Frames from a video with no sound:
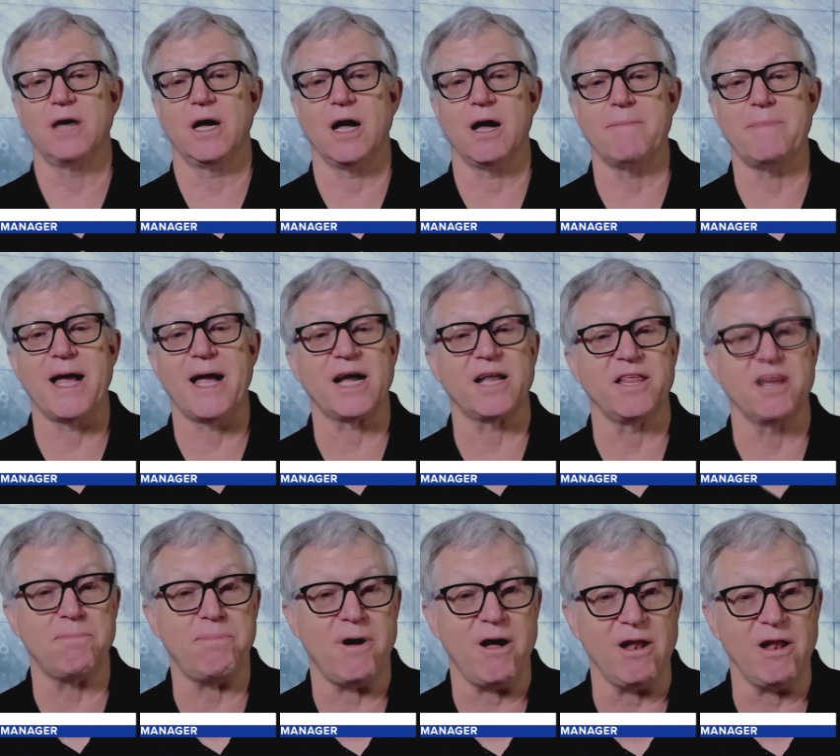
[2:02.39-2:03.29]
uh, back in
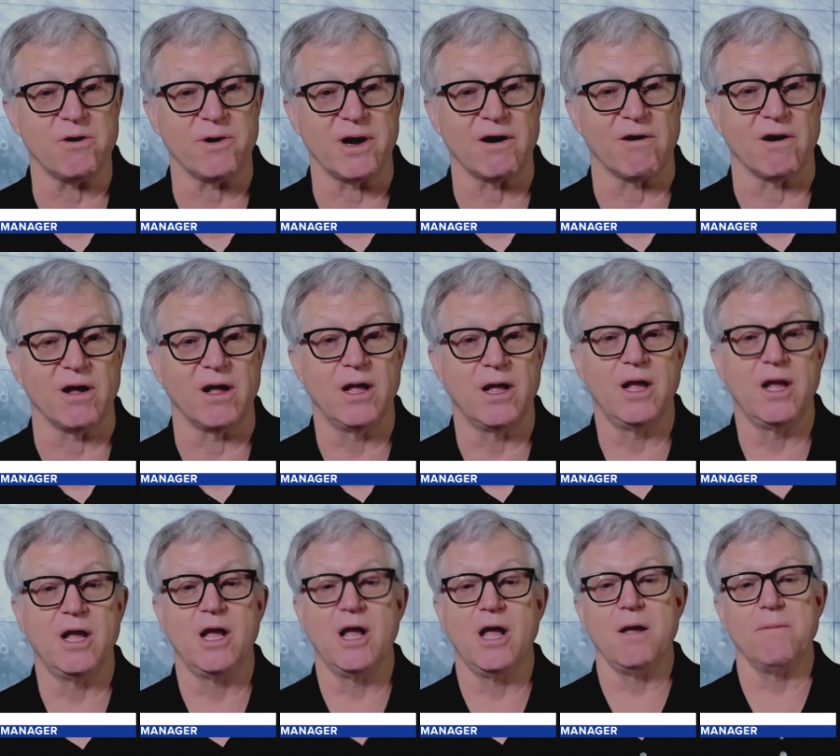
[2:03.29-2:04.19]
the Apollo era.
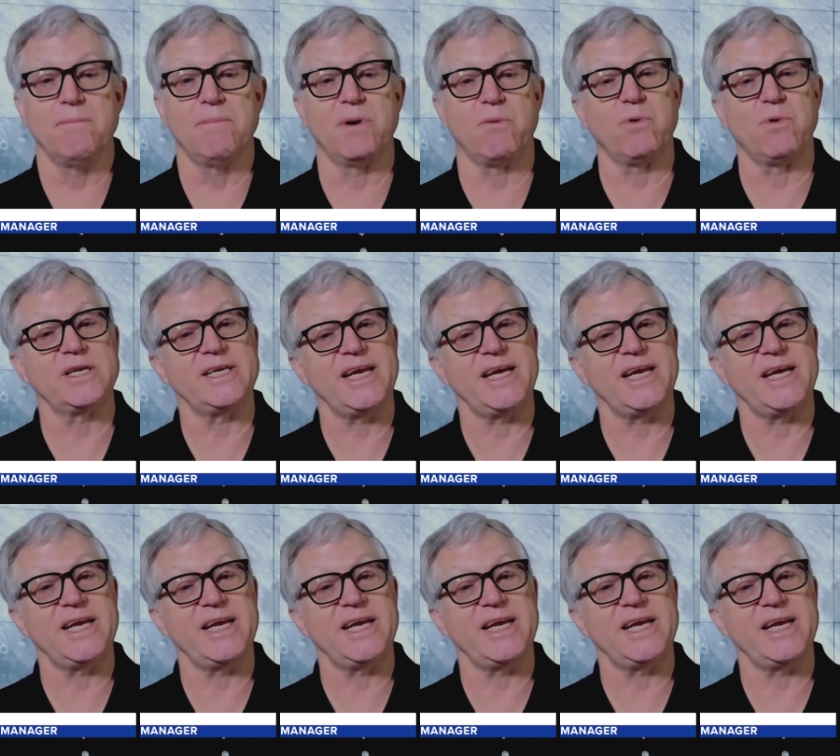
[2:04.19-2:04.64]
But we're